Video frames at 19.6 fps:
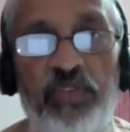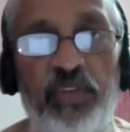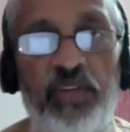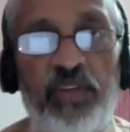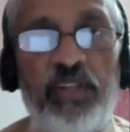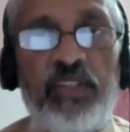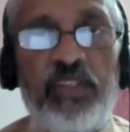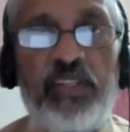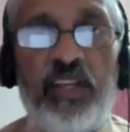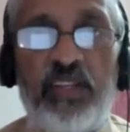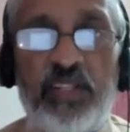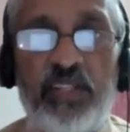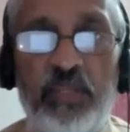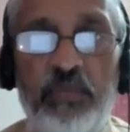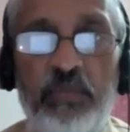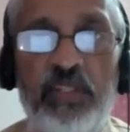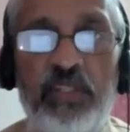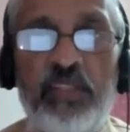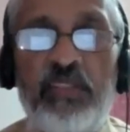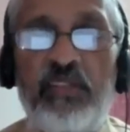fuels
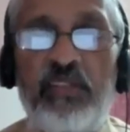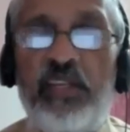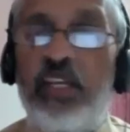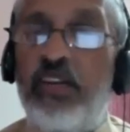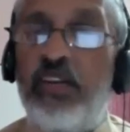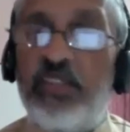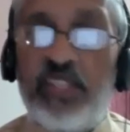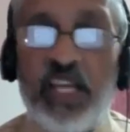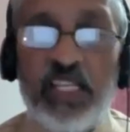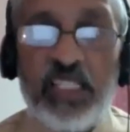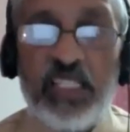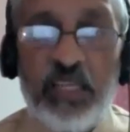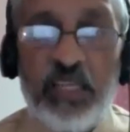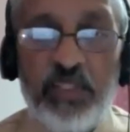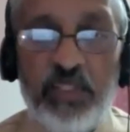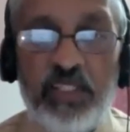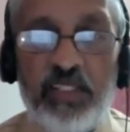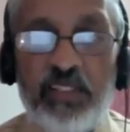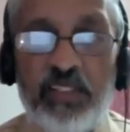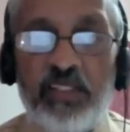contributes greenhouse gas
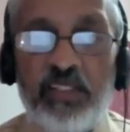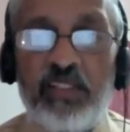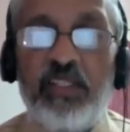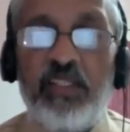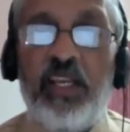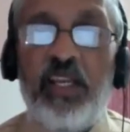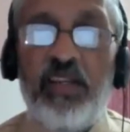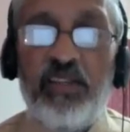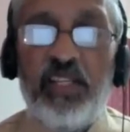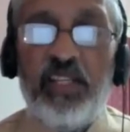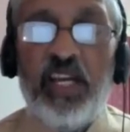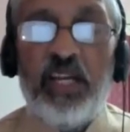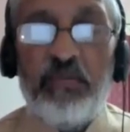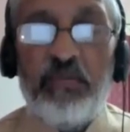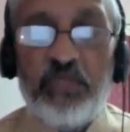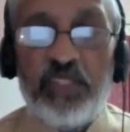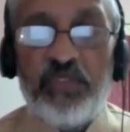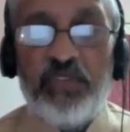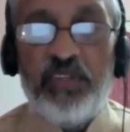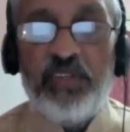emissions into the
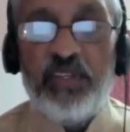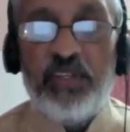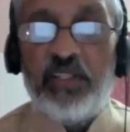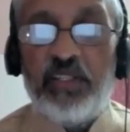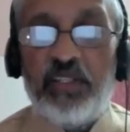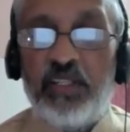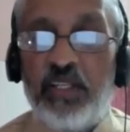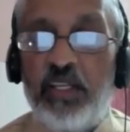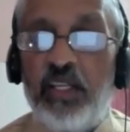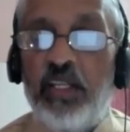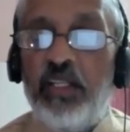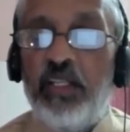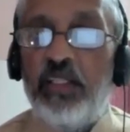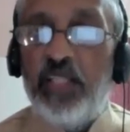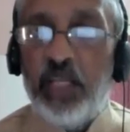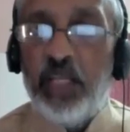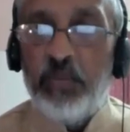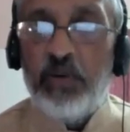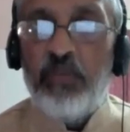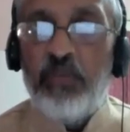atmosphere,
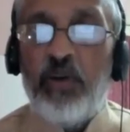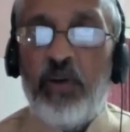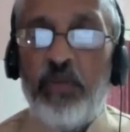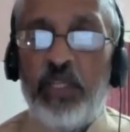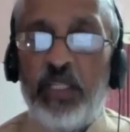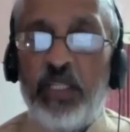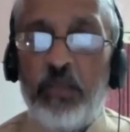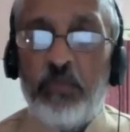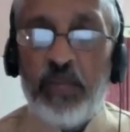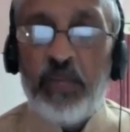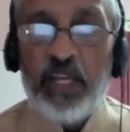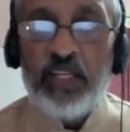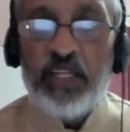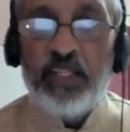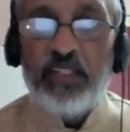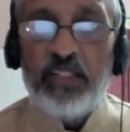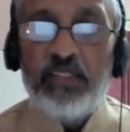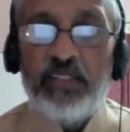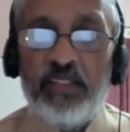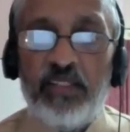thereby warming the
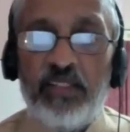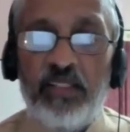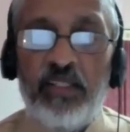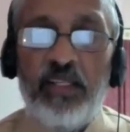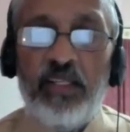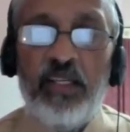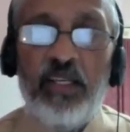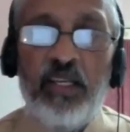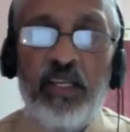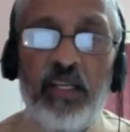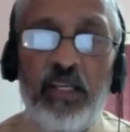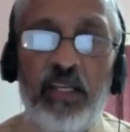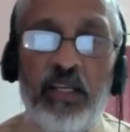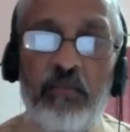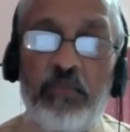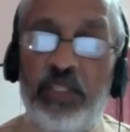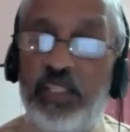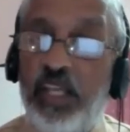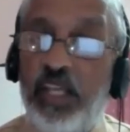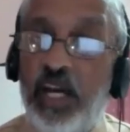planet.
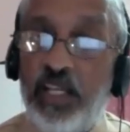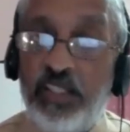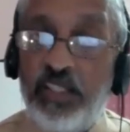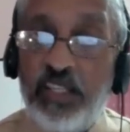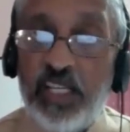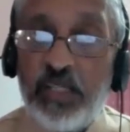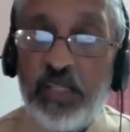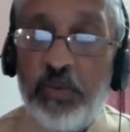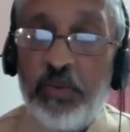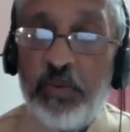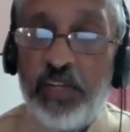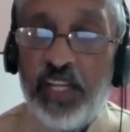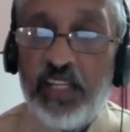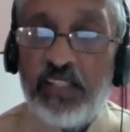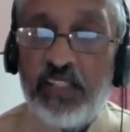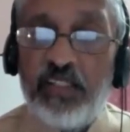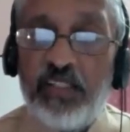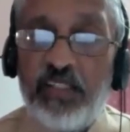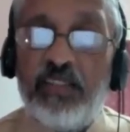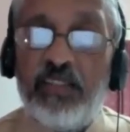But the other explanation,